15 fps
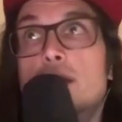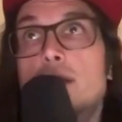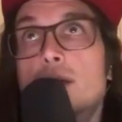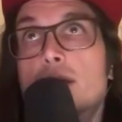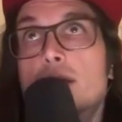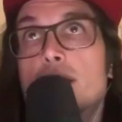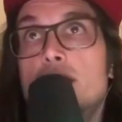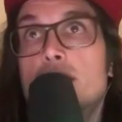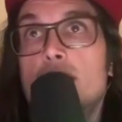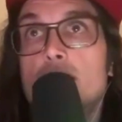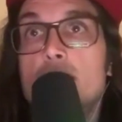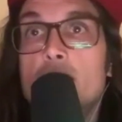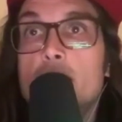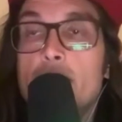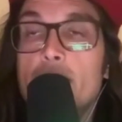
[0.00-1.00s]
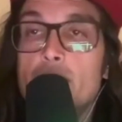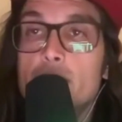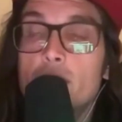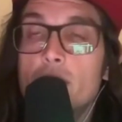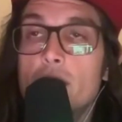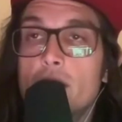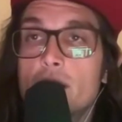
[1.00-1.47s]
it can come at a
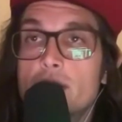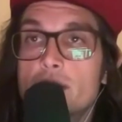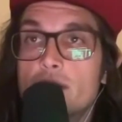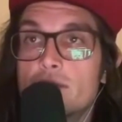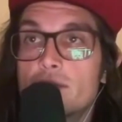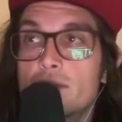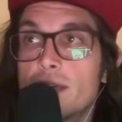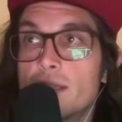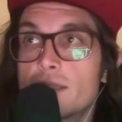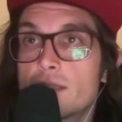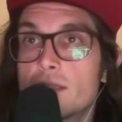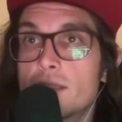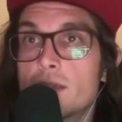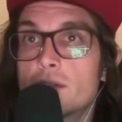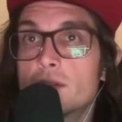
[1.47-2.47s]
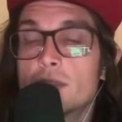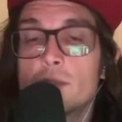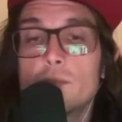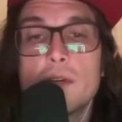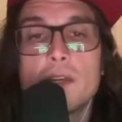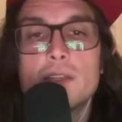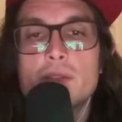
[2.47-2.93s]
cost if that's the only
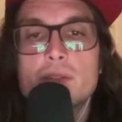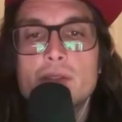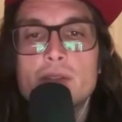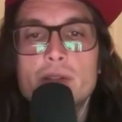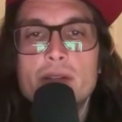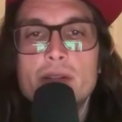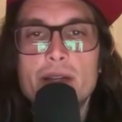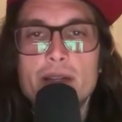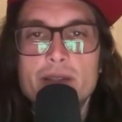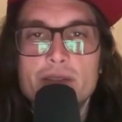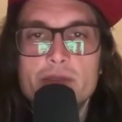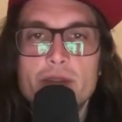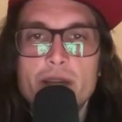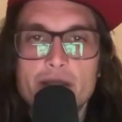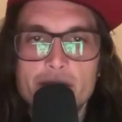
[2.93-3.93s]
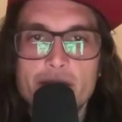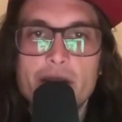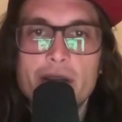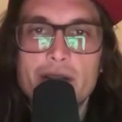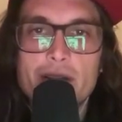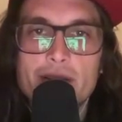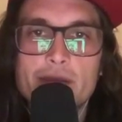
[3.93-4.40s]
way you know how to find
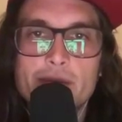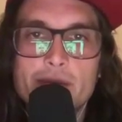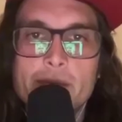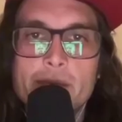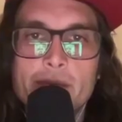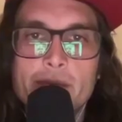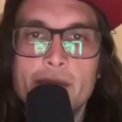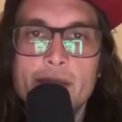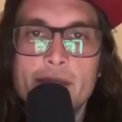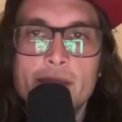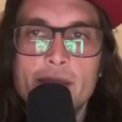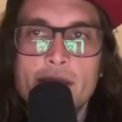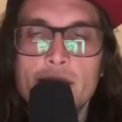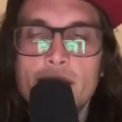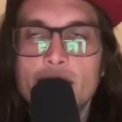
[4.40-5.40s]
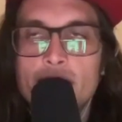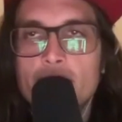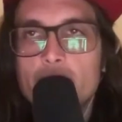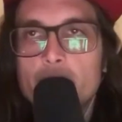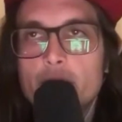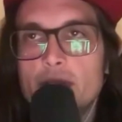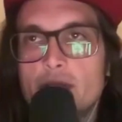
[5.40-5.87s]
God,
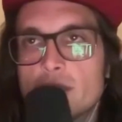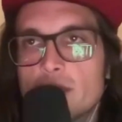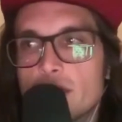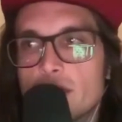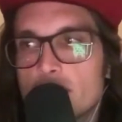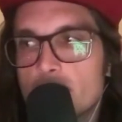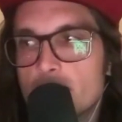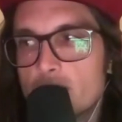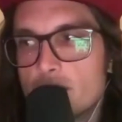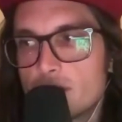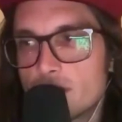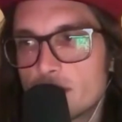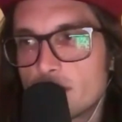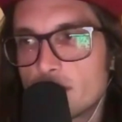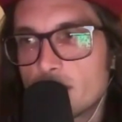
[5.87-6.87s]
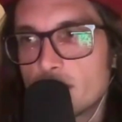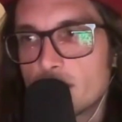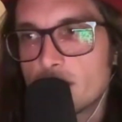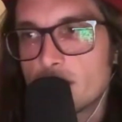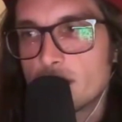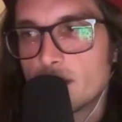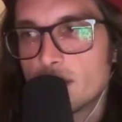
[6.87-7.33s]
because
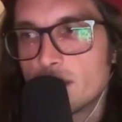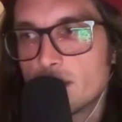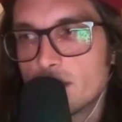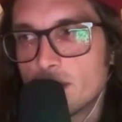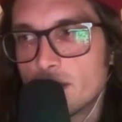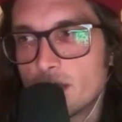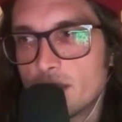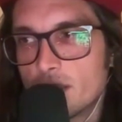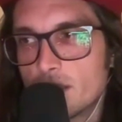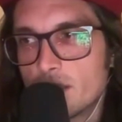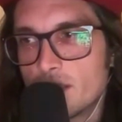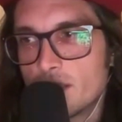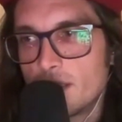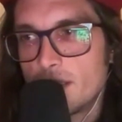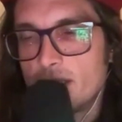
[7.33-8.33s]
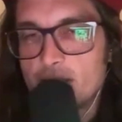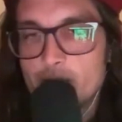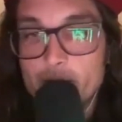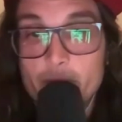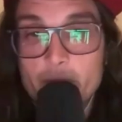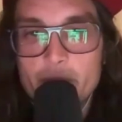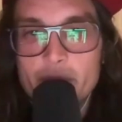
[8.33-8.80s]
uh, he's
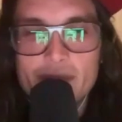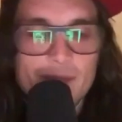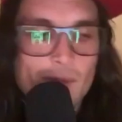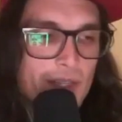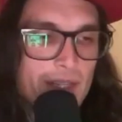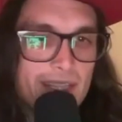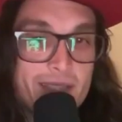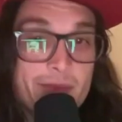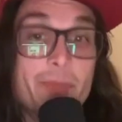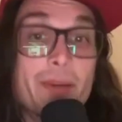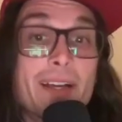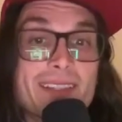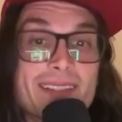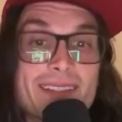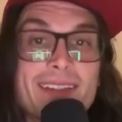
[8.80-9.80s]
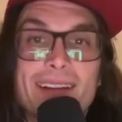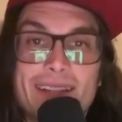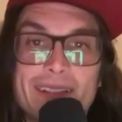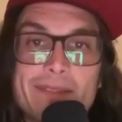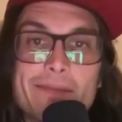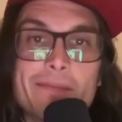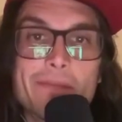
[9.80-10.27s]
what he's best
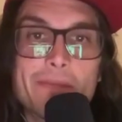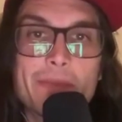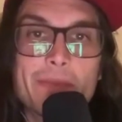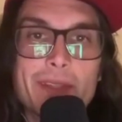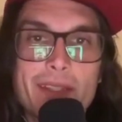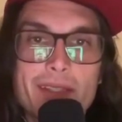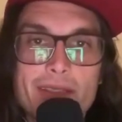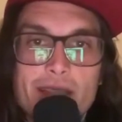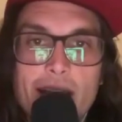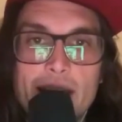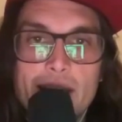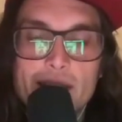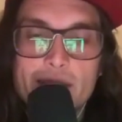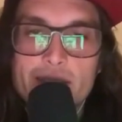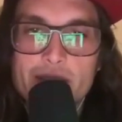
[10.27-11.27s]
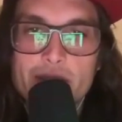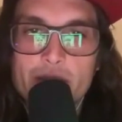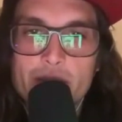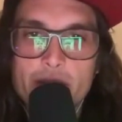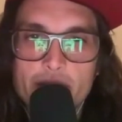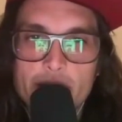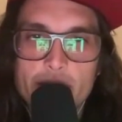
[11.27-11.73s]
at is guiding us through
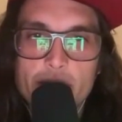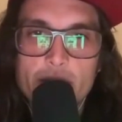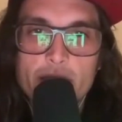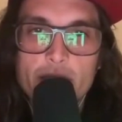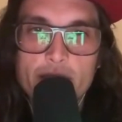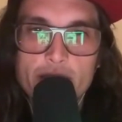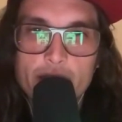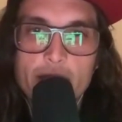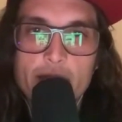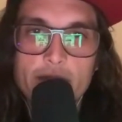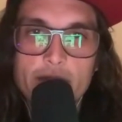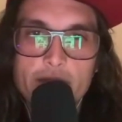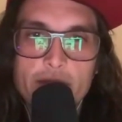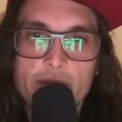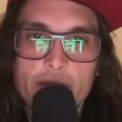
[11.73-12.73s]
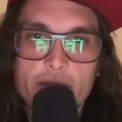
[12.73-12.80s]
our everyday life.